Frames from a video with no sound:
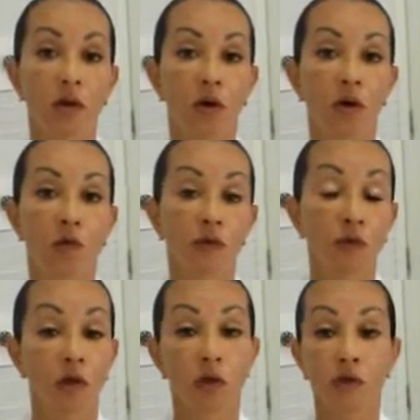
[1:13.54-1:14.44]
or which
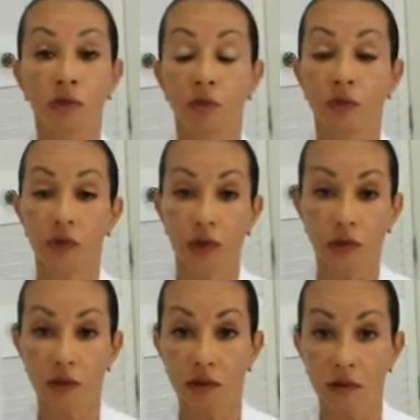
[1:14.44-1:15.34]
one looks the
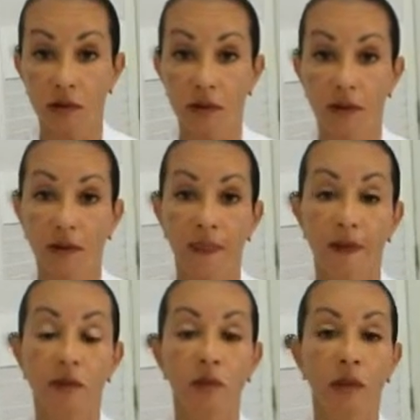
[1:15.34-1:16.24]
prettiest.
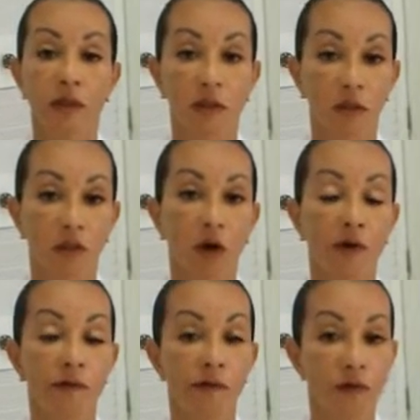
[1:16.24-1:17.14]
It's about how
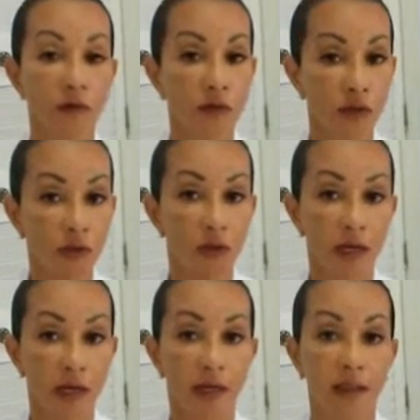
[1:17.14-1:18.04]
it feels in your
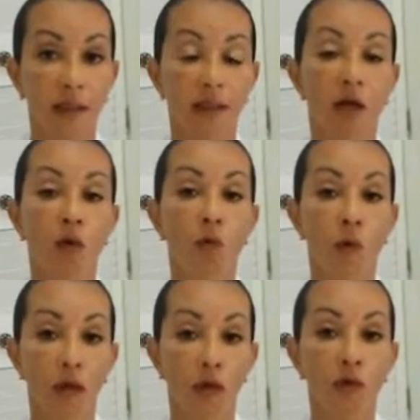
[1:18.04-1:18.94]
hand and how
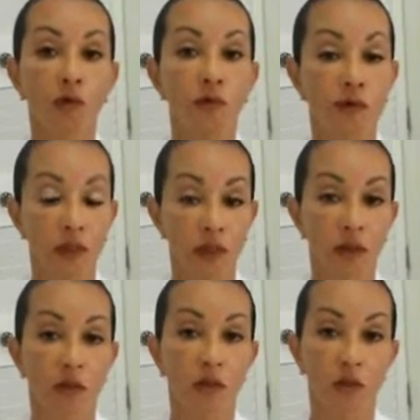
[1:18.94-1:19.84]
well you think
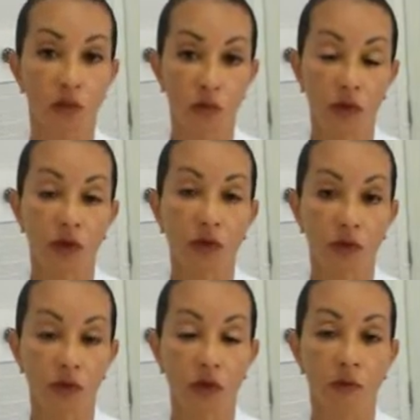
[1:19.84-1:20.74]
you are doing a
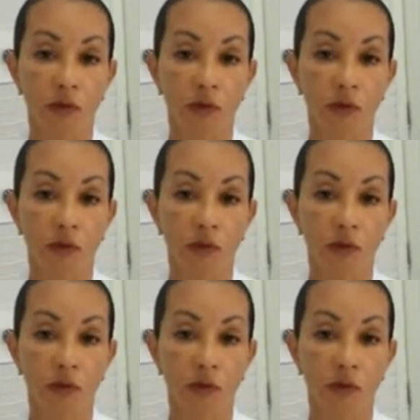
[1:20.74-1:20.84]
good job